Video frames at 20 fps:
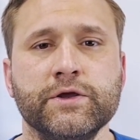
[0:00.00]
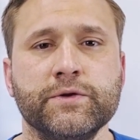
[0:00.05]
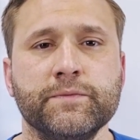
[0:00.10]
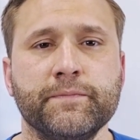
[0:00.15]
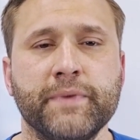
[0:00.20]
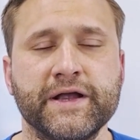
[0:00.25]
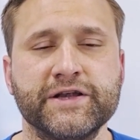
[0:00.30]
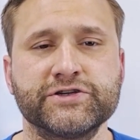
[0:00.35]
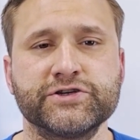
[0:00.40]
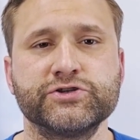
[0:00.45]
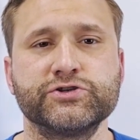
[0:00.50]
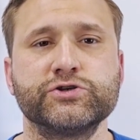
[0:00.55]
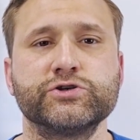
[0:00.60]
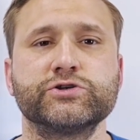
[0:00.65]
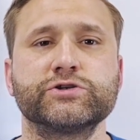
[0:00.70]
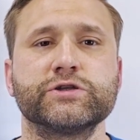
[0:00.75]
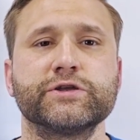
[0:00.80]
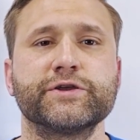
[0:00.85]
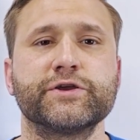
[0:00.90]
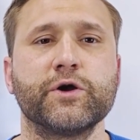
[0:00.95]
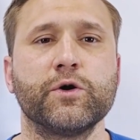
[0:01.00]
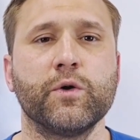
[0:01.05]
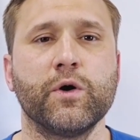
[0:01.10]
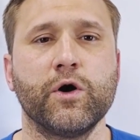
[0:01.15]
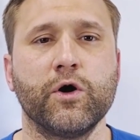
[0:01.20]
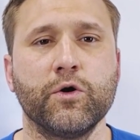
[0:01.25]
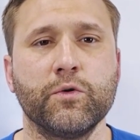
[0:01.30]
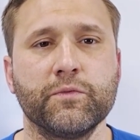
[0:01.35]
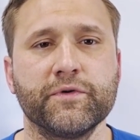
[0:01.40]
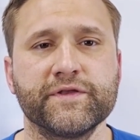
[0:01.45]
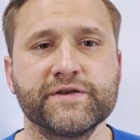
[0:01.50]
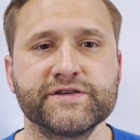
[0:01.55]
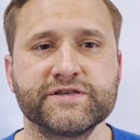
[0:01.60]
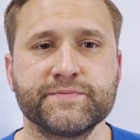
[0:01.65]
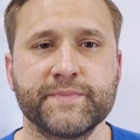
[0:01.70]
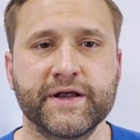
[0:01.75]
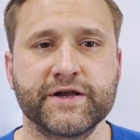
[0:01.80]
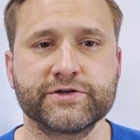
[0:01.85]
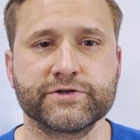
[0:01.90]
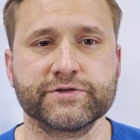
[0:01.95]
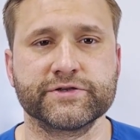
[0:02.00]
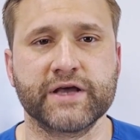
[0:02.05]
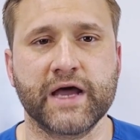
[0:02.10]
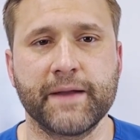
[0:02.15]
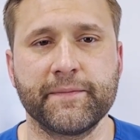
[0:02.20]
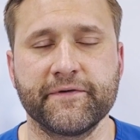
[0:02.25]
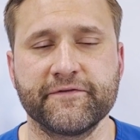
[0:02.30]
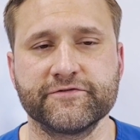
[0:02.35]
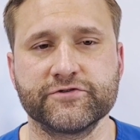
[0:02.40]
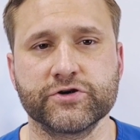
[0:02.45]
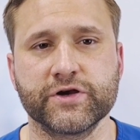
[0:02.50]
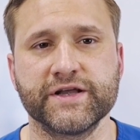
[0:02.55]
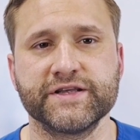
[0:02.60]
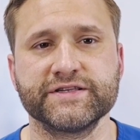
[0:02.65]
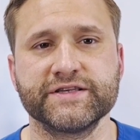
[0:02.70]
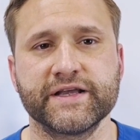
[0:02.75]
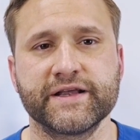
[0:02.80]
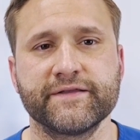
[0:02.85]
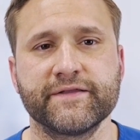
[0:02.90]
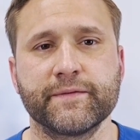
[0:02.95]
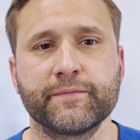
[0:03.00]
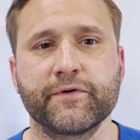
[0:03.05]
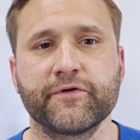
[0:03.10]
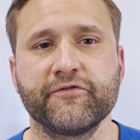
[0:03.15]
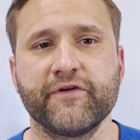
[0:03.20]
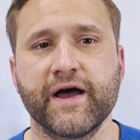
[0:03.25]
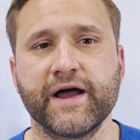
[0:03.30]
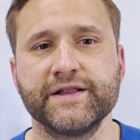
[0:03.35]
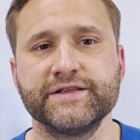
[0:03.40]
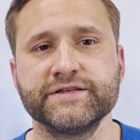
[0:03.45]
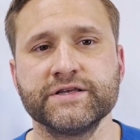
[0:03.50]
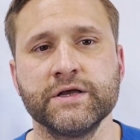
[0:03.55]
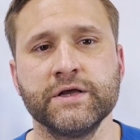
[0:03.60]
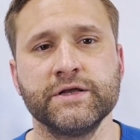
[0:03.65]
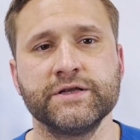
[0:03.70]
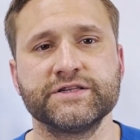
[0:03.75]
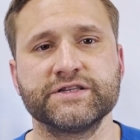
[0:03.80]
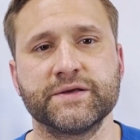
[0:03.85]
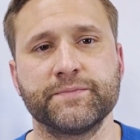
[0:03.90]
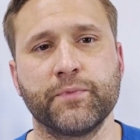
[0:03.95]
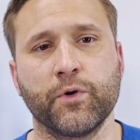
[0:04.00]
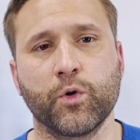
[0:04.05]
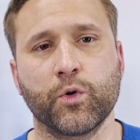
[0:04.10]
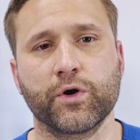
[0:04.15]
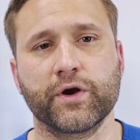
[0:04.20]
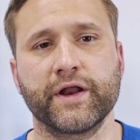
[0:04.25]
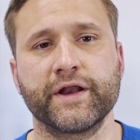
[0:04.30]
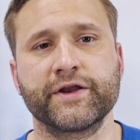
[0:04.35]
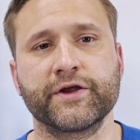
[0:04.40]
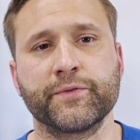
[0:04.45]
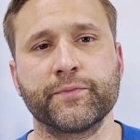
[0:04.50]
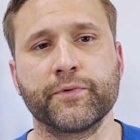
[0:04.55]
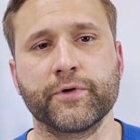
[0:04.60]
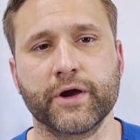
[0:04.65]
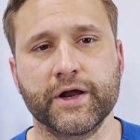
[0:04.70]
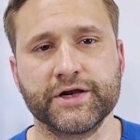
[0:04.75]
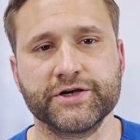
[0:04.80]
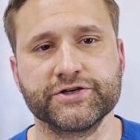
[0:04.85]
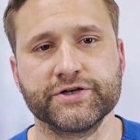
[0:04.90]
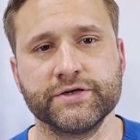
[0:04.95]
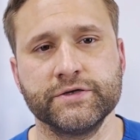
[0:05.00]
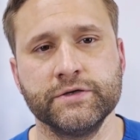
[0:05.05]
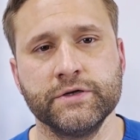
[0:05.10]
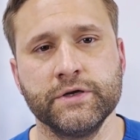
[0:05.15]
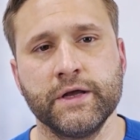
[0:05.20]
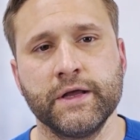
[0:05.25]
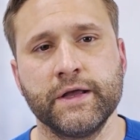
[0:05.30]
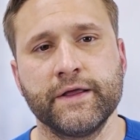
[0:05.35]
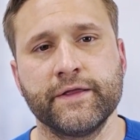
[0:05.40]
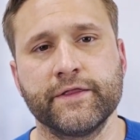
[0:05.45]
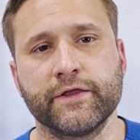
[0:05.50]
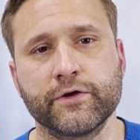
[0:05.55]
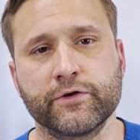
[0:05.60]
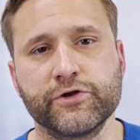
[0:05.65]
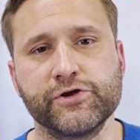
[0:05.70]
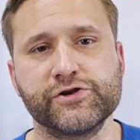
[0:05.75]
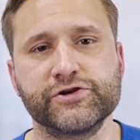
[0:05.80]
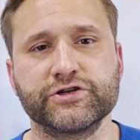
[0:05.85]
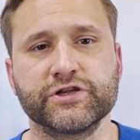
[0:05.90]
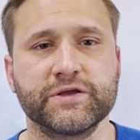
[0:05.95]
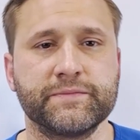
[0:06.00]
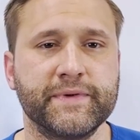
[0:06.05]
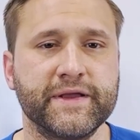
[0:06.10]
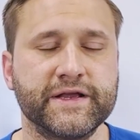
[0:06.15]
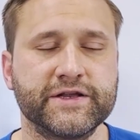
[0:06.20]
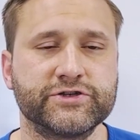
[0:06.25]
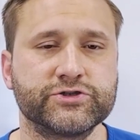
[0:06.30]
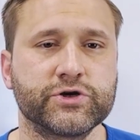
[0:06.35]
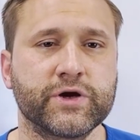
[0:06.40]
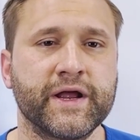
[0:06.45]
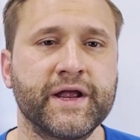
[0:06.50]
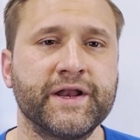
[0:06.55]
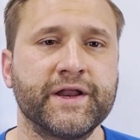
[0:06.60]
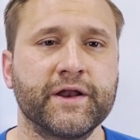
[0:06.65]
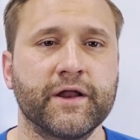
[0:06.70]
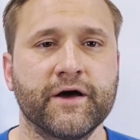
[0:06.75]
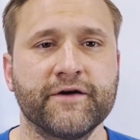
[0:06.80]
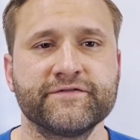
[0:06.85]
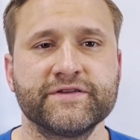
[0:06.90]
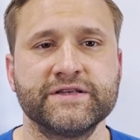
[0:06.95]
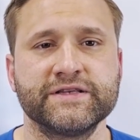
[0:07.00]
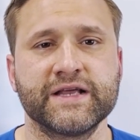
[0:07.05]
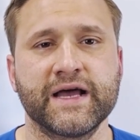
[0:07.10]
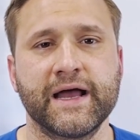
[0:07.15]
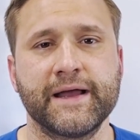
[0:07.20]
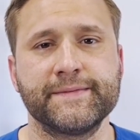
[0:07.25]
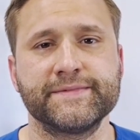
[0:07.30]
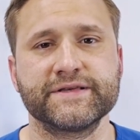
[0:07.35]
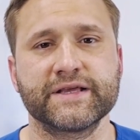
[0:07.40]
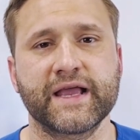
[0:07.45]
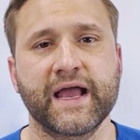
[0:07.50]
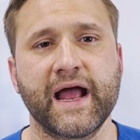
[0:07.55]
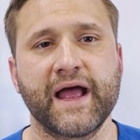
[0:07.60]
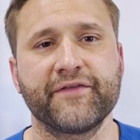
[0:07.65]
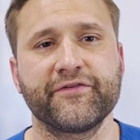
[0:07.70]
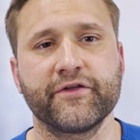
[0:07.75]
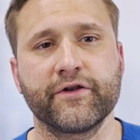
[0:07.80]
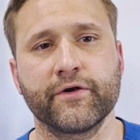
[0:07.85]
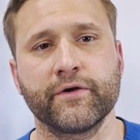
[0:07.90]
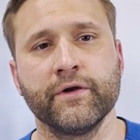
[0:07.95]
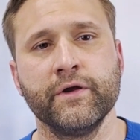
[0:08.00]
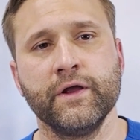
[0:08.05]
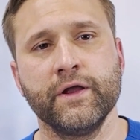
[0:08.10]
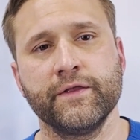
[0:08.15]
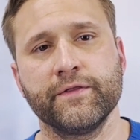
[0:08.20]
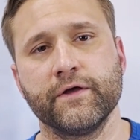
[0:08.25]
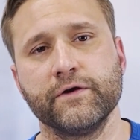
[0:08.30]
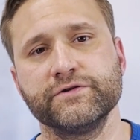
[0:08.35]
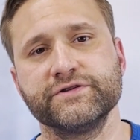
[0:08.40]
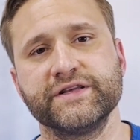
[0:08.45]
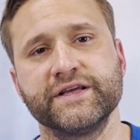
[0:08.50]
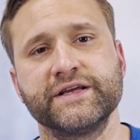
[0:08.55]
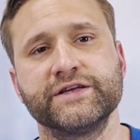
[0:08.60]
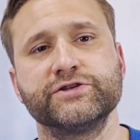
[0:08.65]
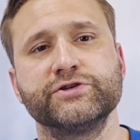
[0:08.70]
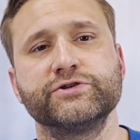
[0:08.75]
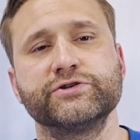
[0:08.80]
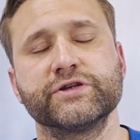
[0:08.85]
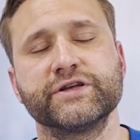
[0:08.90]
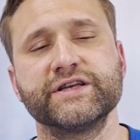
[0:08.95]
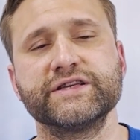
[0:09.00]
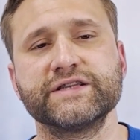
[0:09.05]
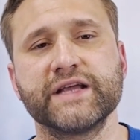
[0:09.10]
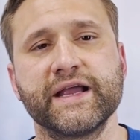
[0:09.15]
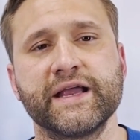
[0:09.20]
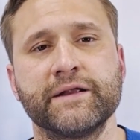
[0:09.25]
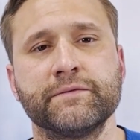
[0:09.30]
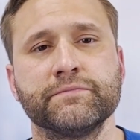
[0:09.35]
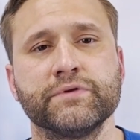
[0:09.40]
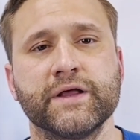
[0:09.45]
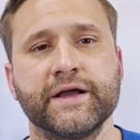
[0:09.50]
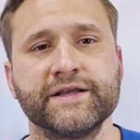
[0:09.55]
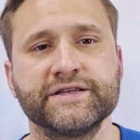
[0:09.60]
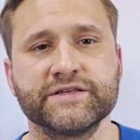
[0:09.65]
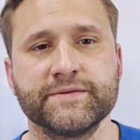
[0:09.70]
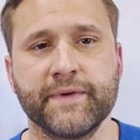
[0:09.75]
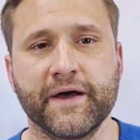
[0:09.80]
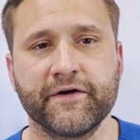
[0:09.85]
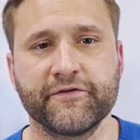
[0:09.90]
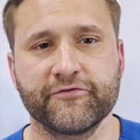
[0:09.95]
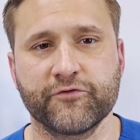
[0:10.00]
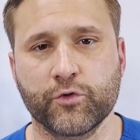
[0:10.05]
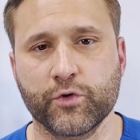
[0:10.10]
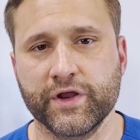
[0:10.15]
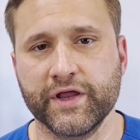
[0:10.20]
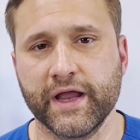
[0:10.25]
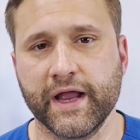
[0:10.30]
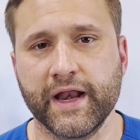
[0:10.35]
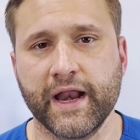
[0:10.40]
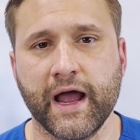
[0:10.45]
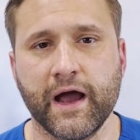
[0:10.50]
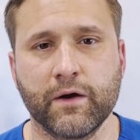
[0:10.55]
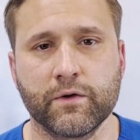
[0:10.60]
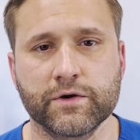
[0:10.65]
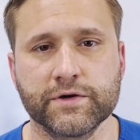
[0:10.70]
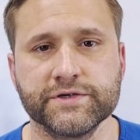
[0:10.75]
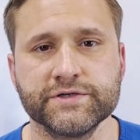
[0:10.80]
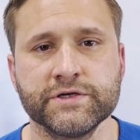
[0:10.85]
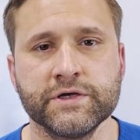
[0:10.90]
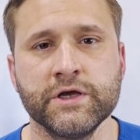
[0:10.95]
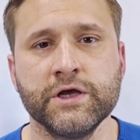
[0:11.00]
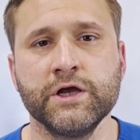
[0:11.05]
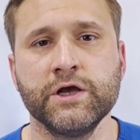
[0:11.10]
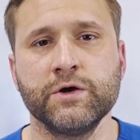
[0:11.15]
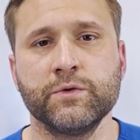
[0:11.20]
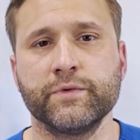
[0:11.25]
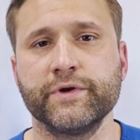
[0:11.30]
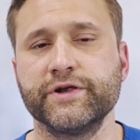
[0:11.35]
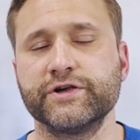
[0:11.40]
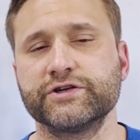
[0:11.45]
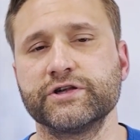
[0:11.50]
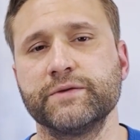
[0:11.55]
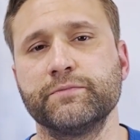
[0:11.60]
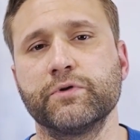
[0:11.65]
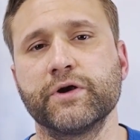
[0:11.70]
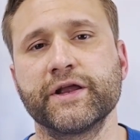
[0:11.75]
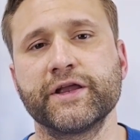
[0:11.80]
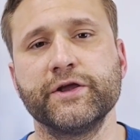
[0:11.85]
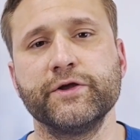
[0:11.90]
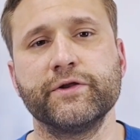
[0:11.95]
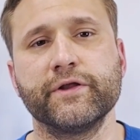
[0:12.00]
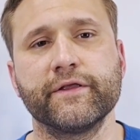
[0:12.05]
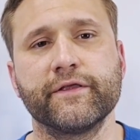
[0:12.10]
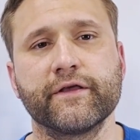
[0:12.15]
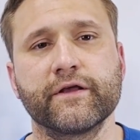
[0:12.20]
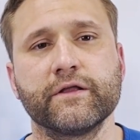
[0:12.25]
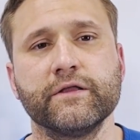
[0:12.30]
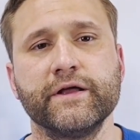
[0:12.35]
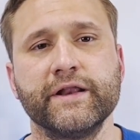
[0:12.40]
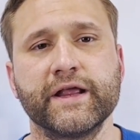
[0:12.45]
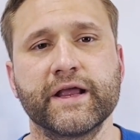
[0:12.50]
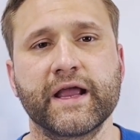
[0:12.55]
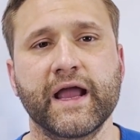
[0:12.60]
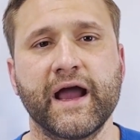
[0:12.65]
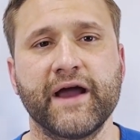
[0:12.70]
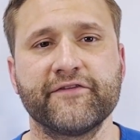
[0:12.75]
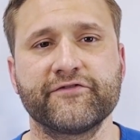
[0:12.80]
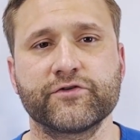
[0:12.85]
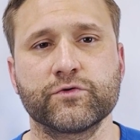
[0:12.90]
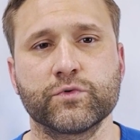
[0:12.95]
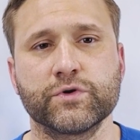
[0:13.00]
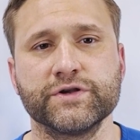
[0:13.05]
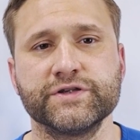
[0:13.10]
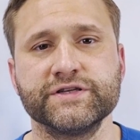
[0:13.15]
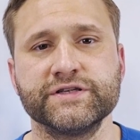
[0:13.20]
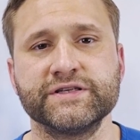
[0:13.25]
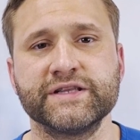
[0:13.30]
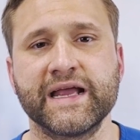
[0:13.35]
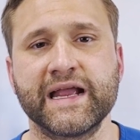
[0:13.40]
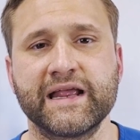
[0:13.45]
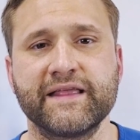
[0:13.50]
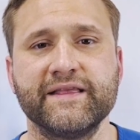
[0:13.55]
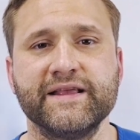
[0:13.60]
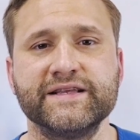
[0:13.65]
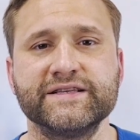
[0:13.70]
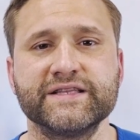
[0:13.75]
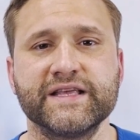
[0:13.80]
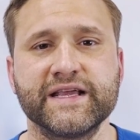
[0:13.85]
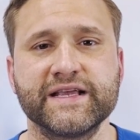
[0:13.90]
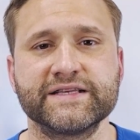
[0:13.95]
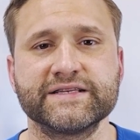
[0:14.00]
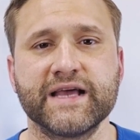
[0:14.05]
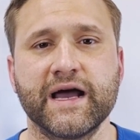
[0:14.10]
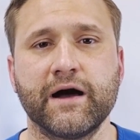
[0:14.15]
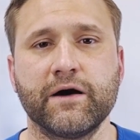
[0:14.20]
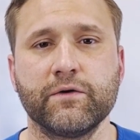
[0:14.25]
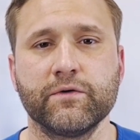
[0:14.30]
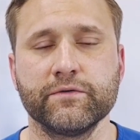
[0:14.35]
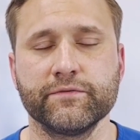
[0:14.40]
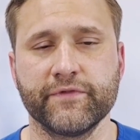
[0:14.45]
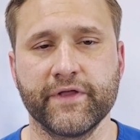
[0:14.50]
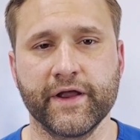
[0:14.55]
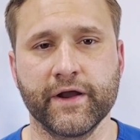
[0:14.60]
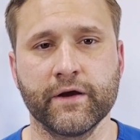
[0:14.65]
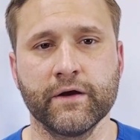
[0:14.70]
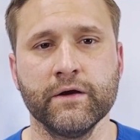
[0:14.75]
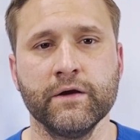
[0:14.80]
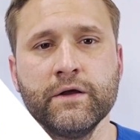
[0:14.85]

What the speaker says: Patients usually go home with a special type of dressing that provides support and compression. There'll usually be a drain and oftentimes a catheter. Those things usually stay in place about 48 hours. We usually bring you to the clinic afterwards and take these things out there.